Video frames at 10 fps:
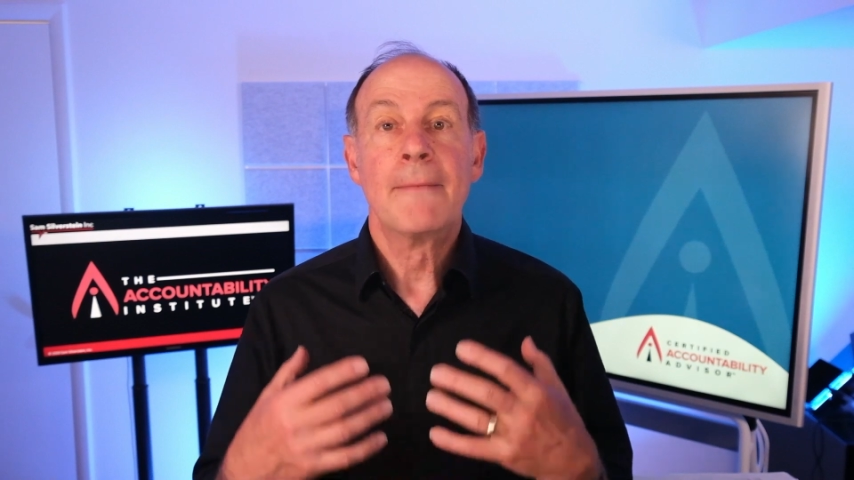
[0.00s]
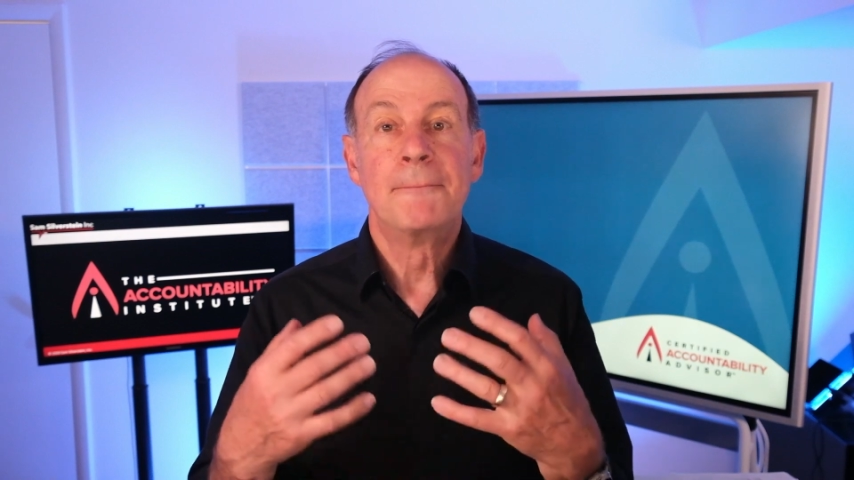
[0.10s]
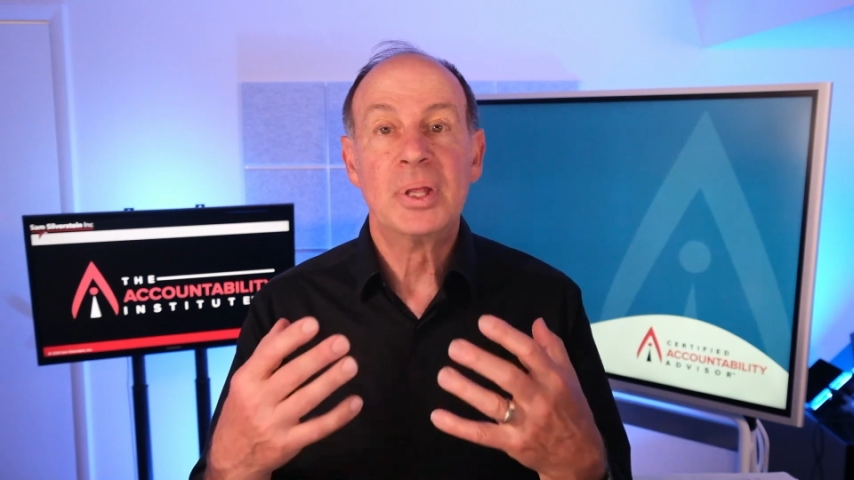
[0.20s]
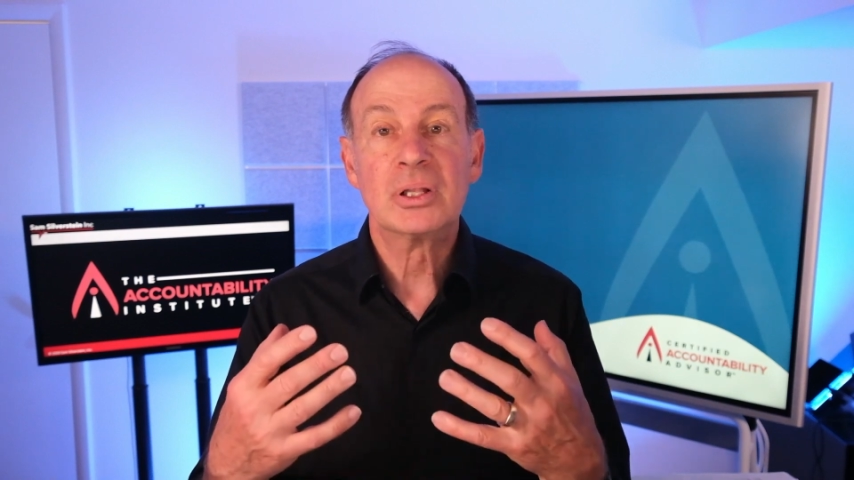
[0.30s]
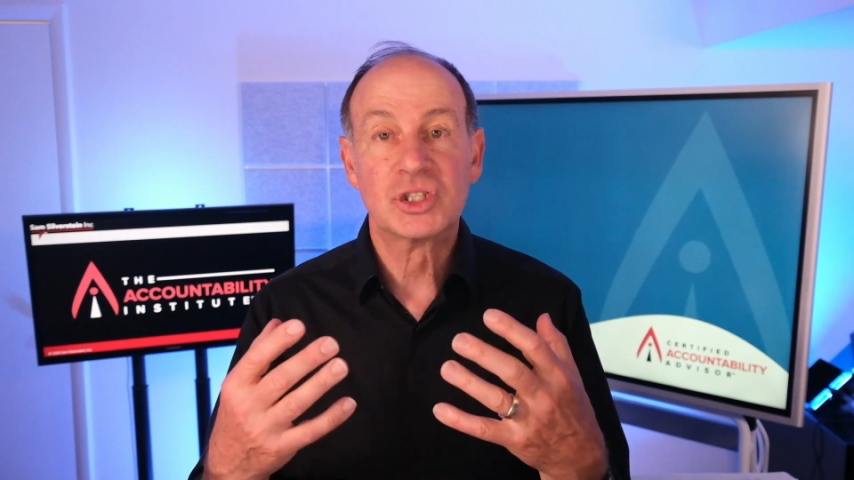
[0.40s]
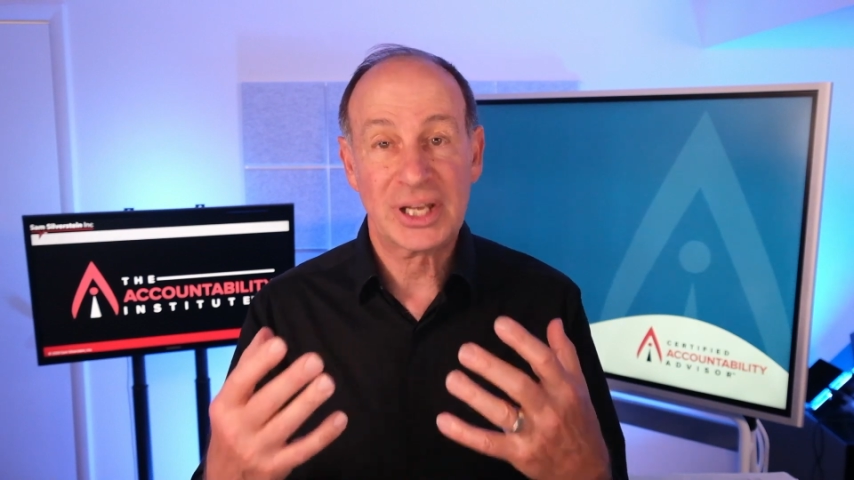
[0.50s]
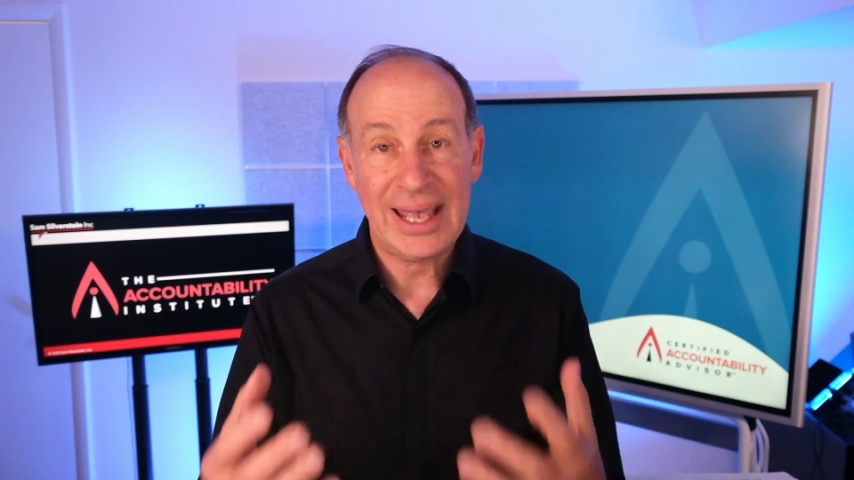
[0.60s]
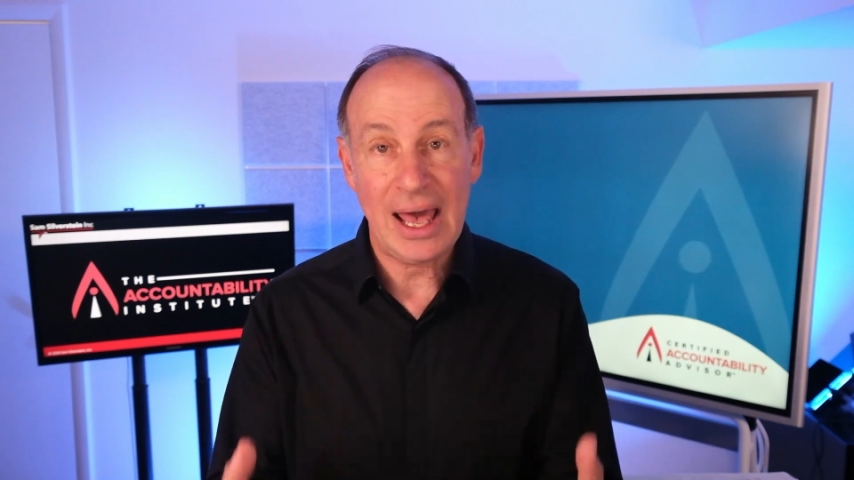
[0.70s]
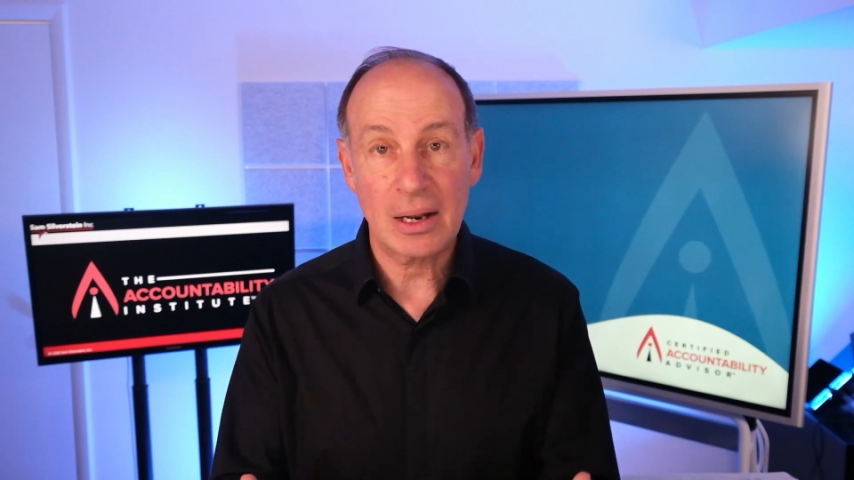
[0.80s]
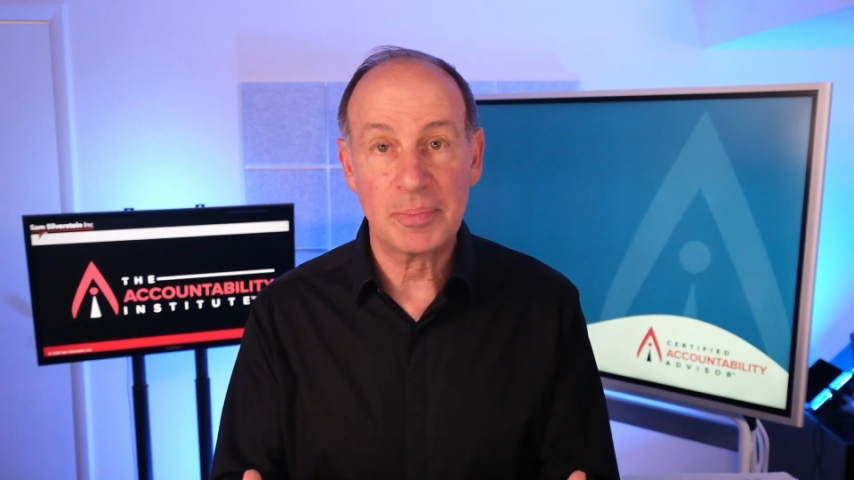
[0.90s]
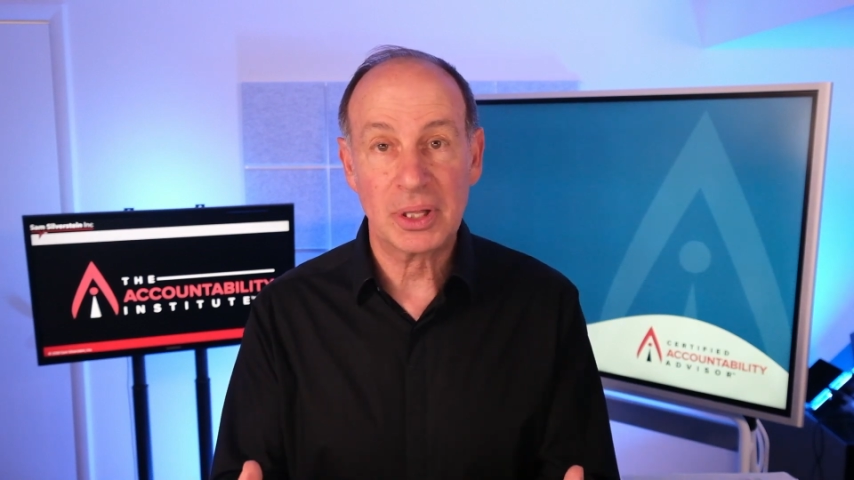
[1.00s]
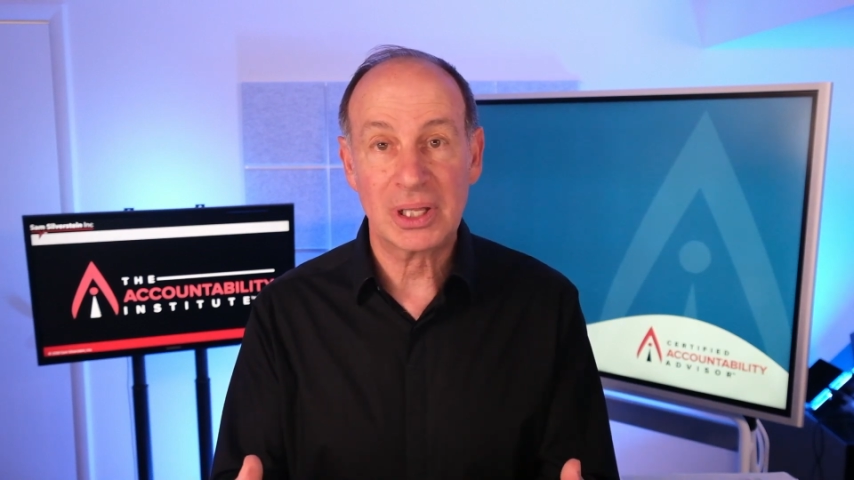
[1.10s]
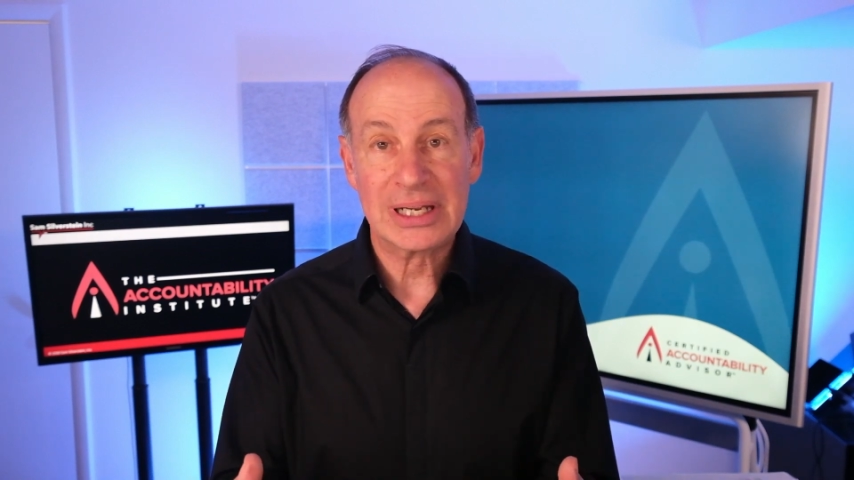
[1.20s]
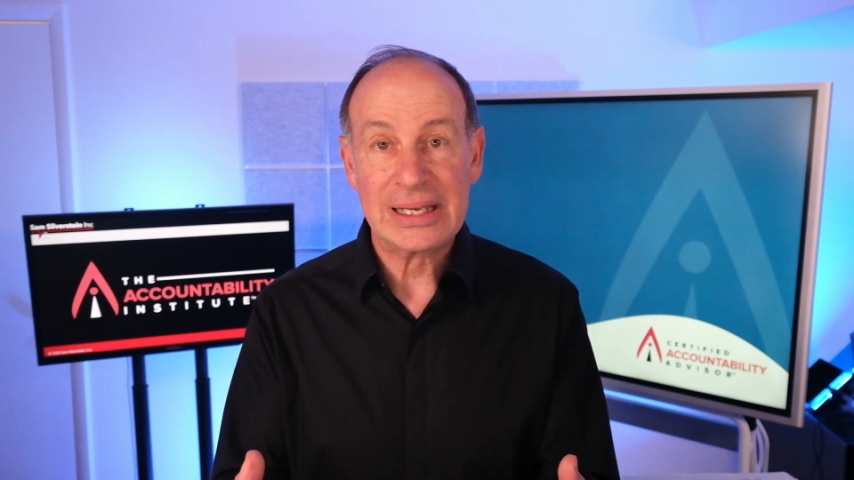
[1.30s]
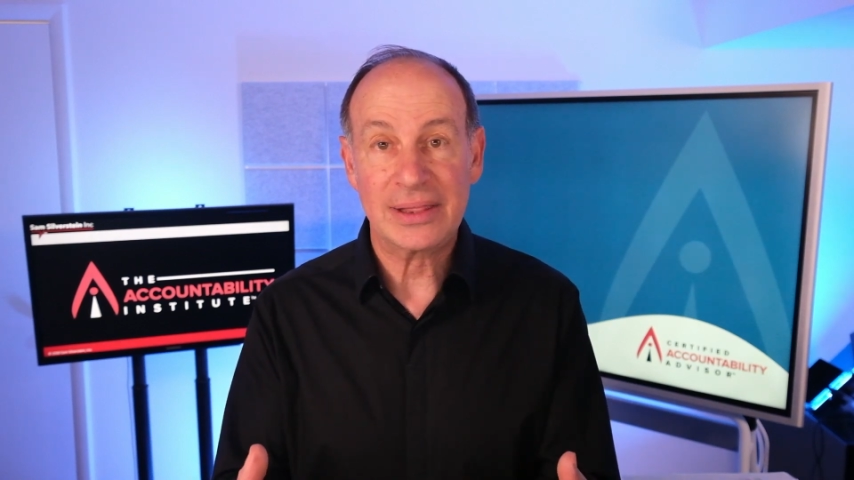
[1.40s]
builds
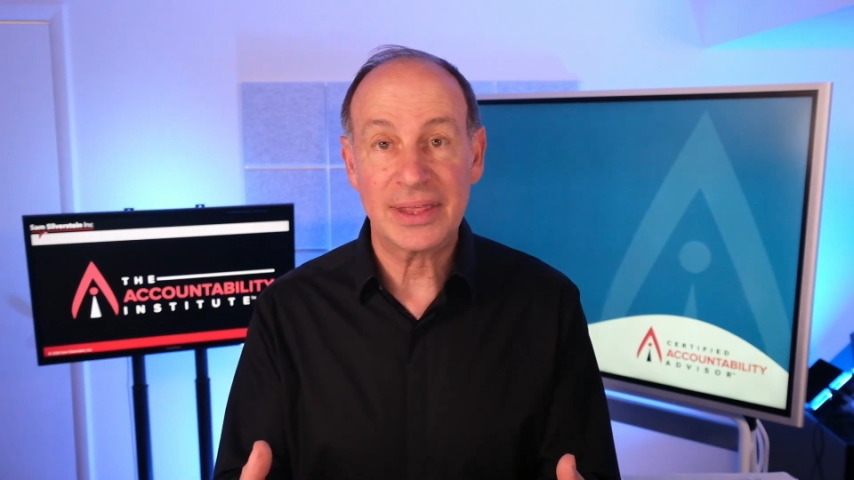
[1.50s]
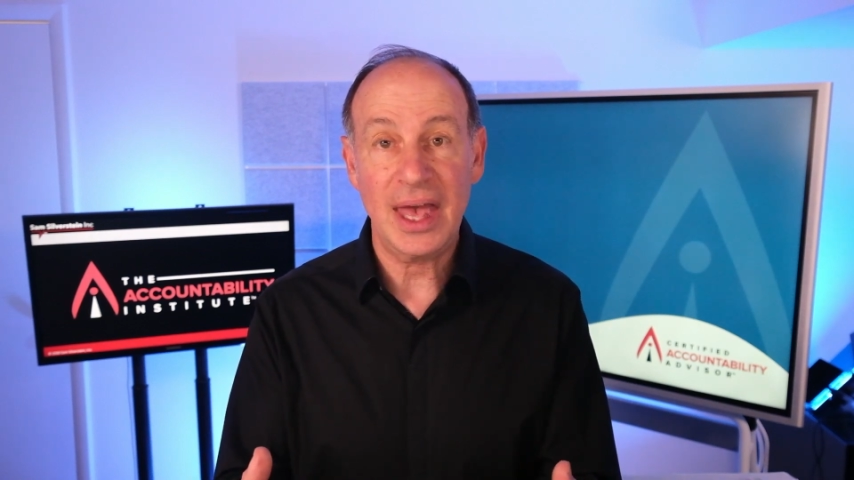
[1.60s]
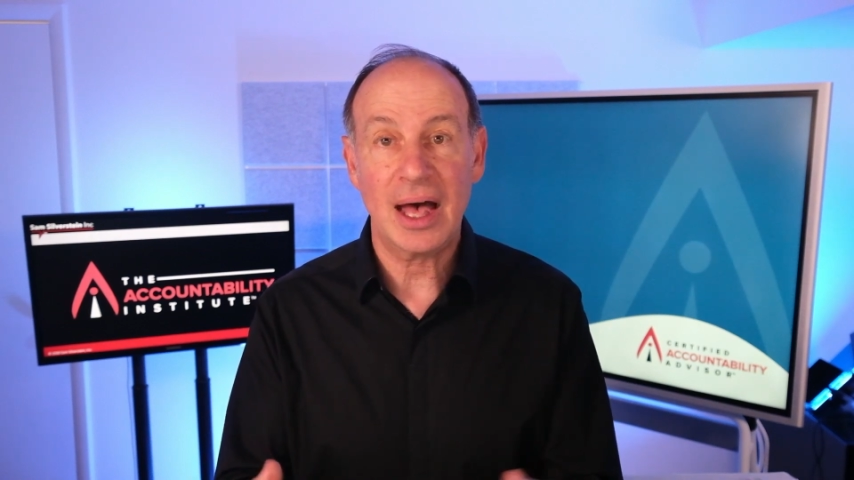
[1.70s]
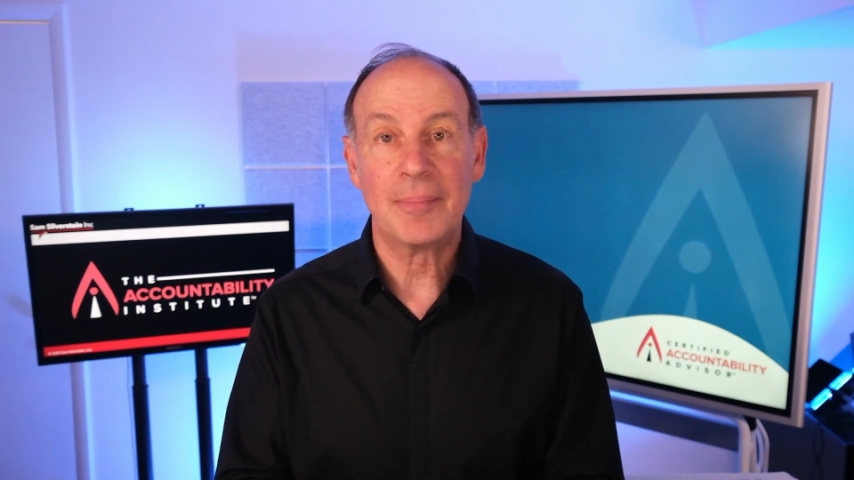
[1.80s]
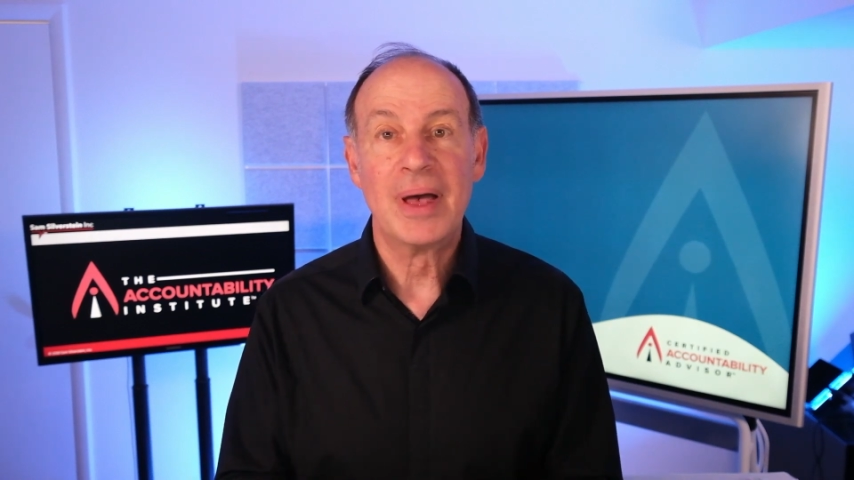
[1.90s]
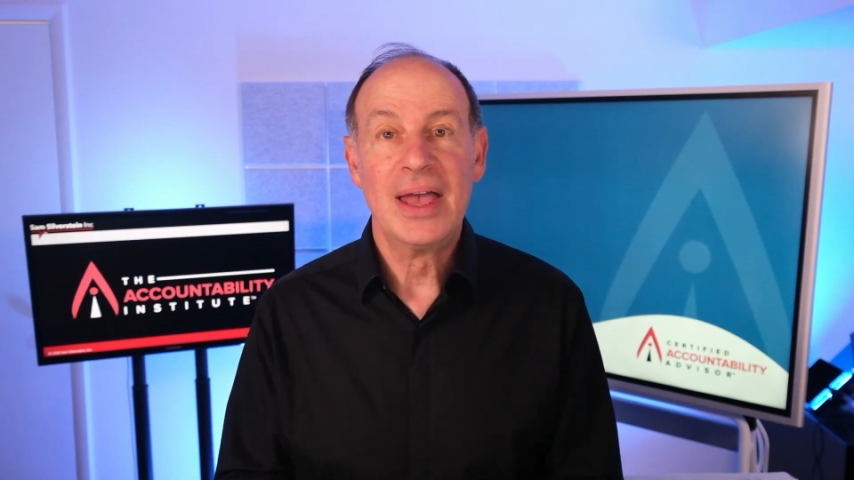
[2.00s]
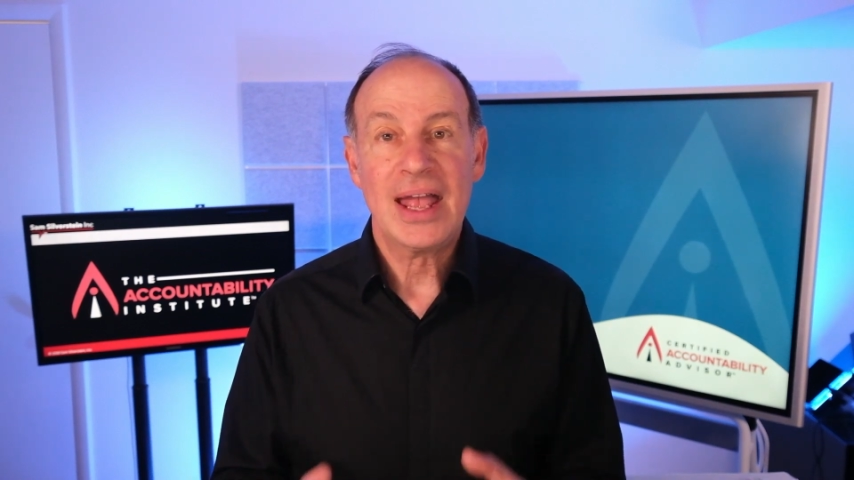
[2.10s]
accountability in them,